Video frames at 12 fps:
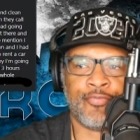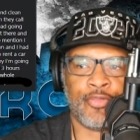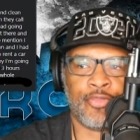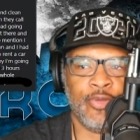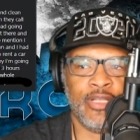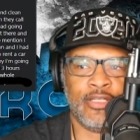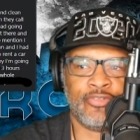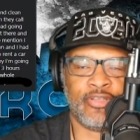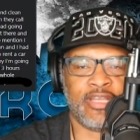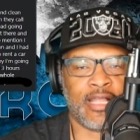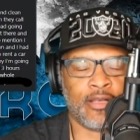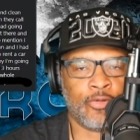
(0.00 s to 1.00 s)
a three hundred
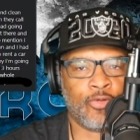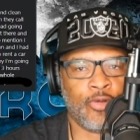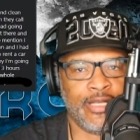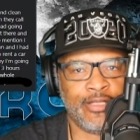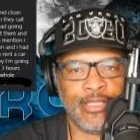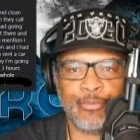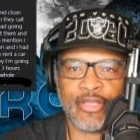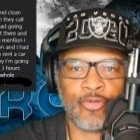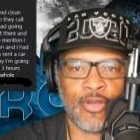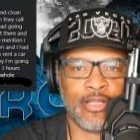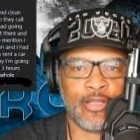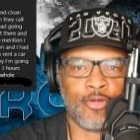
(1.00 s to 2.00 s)
dollar credit limit
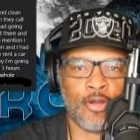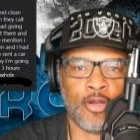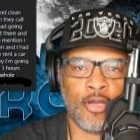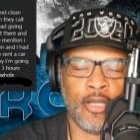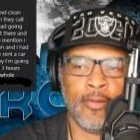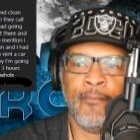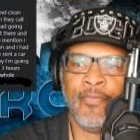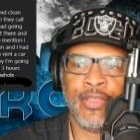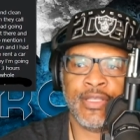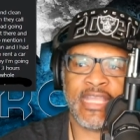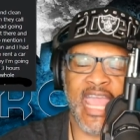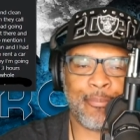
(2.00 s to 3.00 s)
credit card.
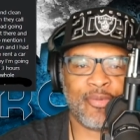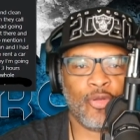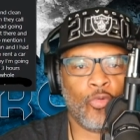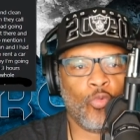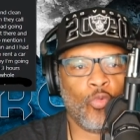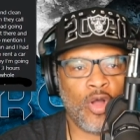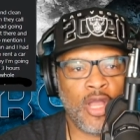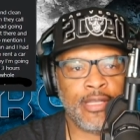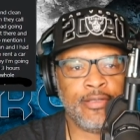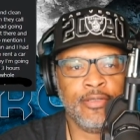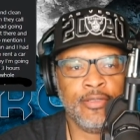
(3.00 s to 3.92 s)
Capital One,